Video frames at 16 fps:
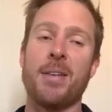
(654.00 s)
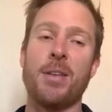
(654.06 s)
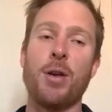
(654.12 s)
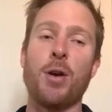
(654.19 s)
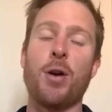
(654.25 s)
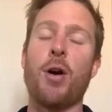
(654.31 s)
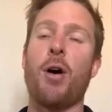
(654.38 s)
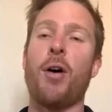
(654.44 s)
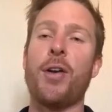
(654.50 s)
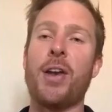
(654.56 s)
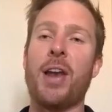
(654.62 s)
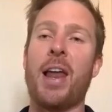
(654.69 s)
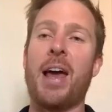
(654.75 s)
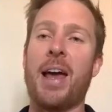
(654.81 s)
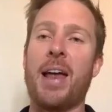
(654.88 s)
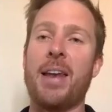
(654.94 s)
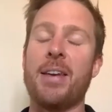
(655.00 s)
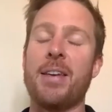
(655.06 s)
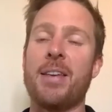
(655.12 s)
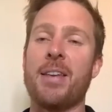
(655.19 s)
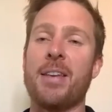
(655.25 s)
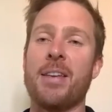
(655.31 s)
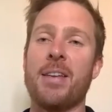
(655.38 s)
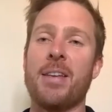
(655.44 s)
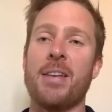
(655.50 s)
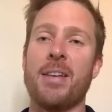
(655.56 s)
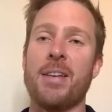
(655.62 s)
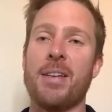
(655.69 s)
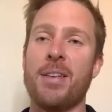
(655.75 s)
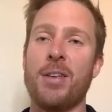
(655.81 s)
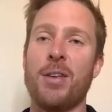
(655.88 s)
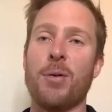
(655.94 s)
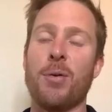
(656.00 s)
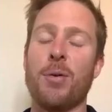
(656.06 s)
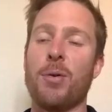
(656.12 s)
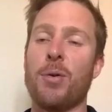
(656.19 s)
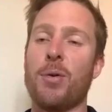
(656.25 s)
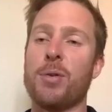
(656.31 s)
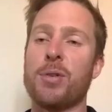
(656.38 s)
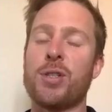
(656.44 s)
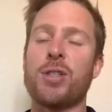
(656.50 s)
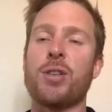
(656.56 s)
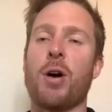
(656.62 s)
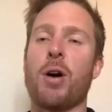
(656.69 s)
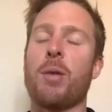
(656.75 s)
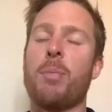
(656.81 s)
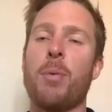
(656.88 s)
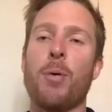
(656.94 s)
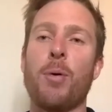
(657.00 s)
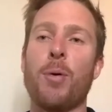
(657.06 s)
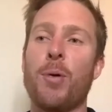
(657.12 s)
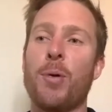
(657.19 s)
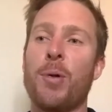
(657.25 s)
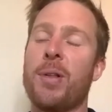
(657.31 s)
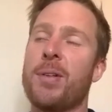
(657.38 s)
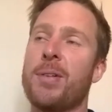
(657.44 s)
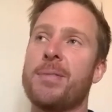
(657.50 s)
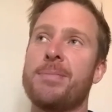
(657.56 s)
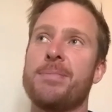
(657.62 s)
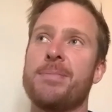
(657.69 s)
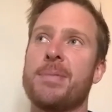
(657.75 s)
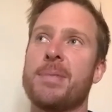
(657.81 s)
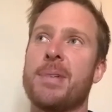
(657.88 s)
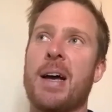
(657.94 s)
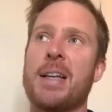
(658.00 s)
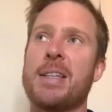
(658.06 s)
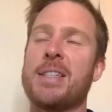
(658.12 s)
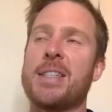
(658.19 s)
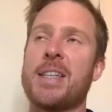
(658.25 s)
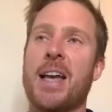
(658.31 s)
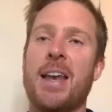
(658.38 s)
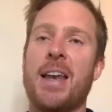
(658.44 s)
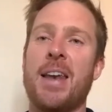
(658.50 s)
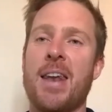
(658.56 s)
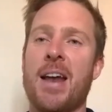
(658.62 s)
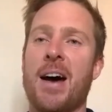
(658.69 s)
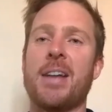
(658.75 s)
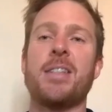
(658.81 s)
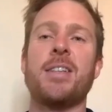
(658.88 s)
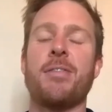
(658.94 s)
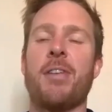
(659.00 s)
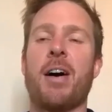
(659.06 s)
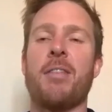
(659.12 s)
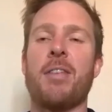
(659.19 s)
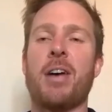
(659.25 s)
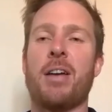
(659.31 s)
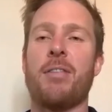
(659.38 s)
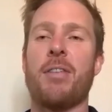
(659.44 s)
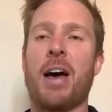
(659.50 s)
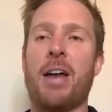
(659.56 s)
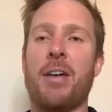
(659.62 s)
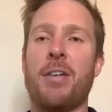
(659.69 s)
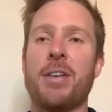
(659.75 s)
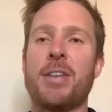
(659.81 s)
you can't land your stock ball, I'd say 95 out of 100